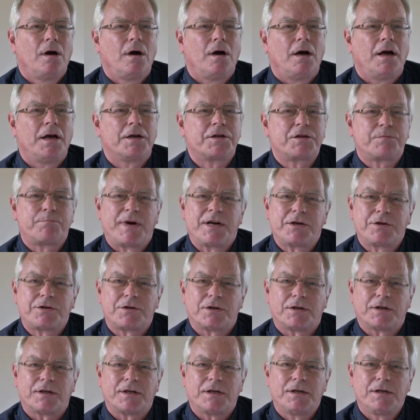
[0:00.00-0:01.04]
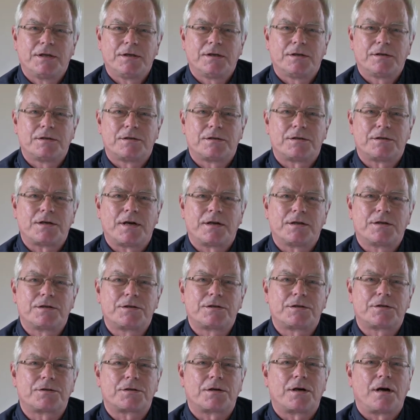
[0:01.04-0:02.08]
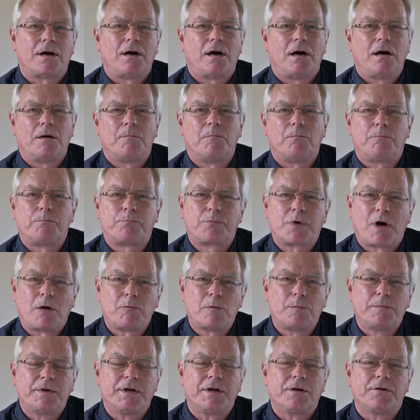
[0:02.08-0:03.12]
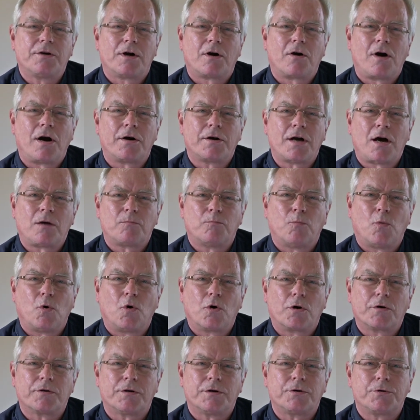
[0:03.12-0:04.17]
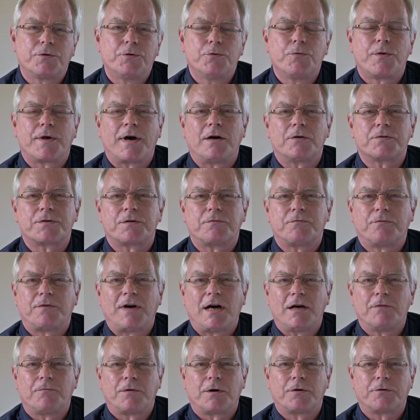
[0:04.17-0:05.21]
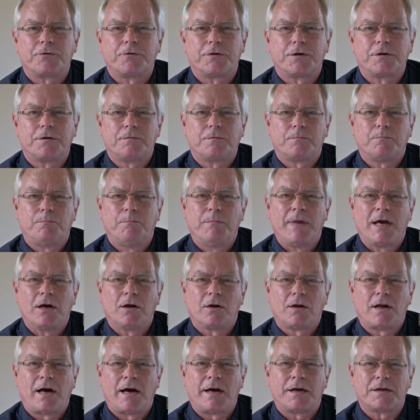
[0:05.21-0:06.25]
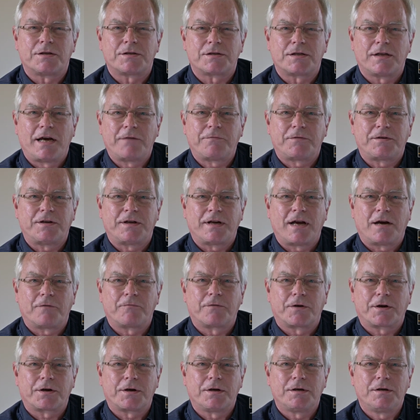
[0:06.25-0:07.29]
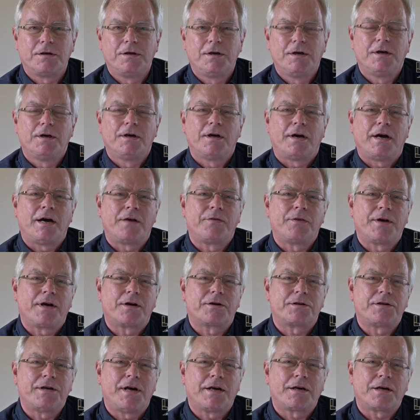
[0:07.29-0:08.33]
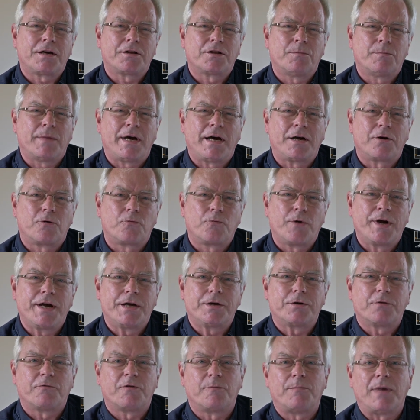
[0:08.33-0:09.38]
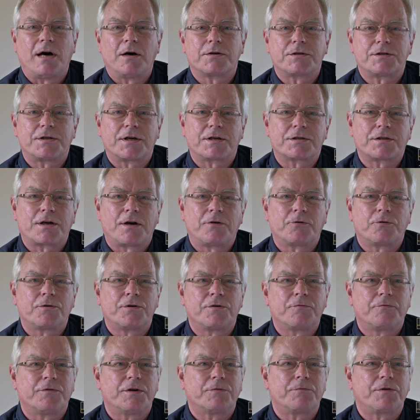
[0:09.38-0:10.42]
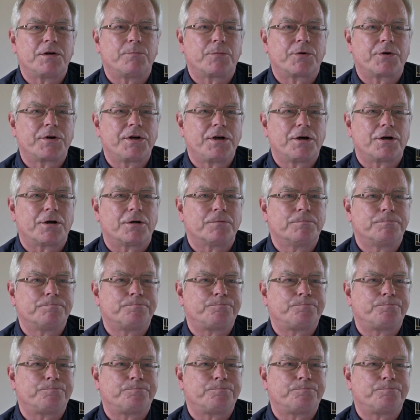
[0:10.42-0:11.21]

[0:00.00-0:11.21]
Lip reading: Especially since probably there are not more than 2,500 male lions left in Africa, and they're taking them at a rate of about 650 per year.